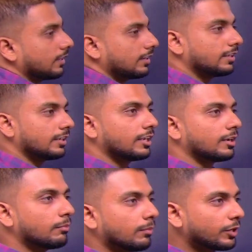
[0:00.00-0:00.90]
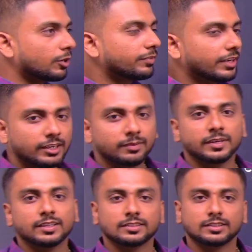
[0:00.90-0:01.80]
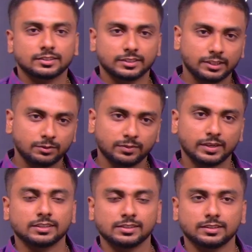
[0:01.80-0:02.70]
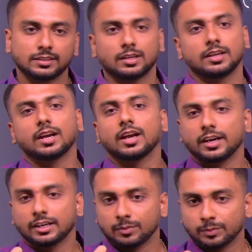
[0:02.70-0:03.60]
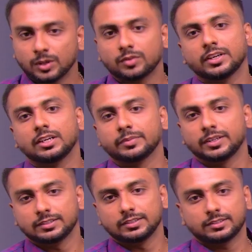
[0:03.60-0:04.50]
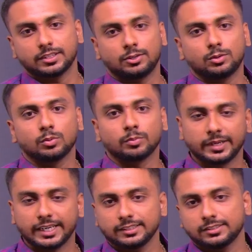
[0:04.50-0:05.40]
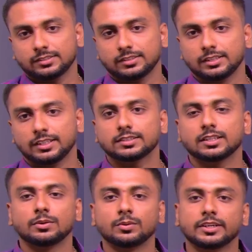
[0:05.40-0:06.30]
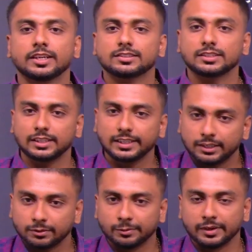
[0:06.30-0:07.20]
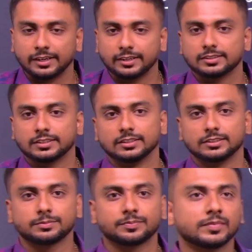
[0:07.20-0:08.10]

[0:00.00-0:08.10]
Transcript: the number of elements in set 1 and number of elements in set 2 match. These are known as equivalent sets.